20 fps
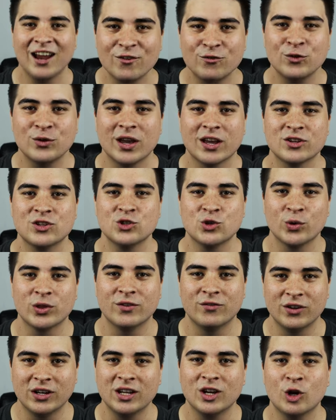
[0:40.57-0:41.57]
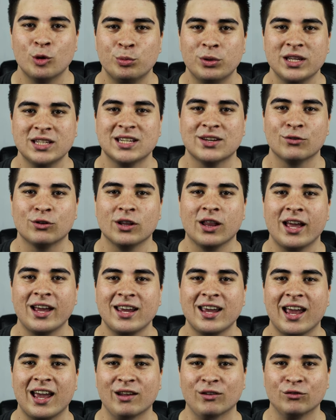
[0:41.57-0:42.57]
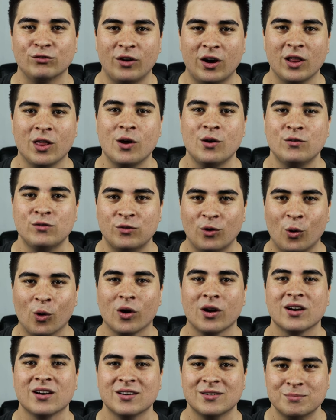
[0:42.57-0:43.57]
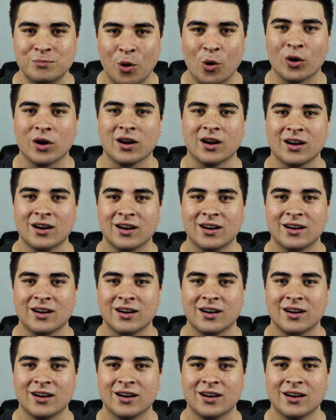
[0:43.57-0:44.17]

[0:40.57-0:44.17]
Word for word: If you guys enjoyed the video, please give it a like and follow for more.